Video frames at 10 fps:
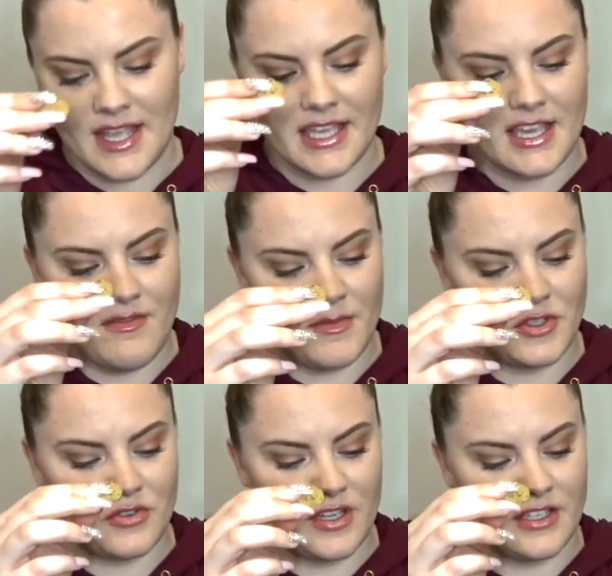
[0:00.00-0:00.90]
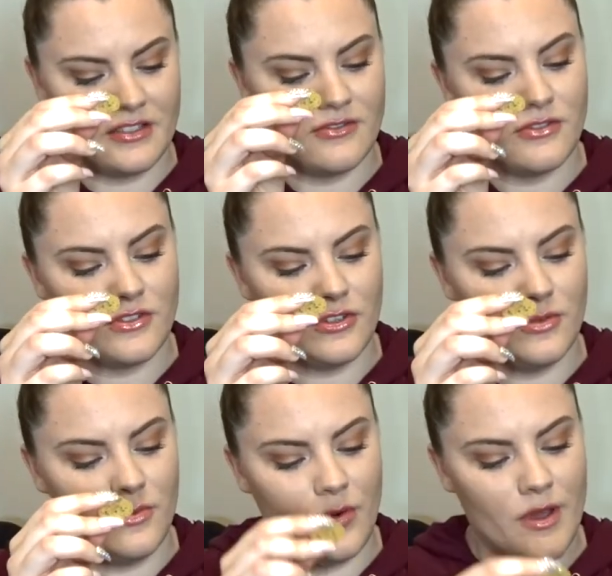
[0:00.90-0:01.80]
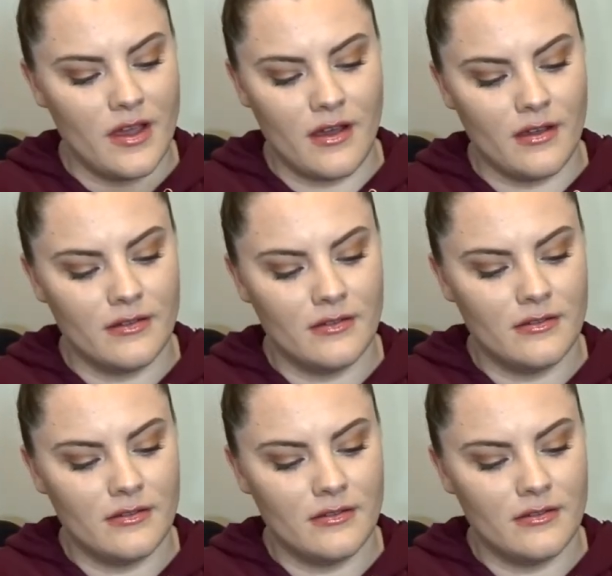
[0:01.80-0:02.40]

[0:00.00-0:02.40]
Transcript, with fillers: and give him a treat because they're such a good boy, huh?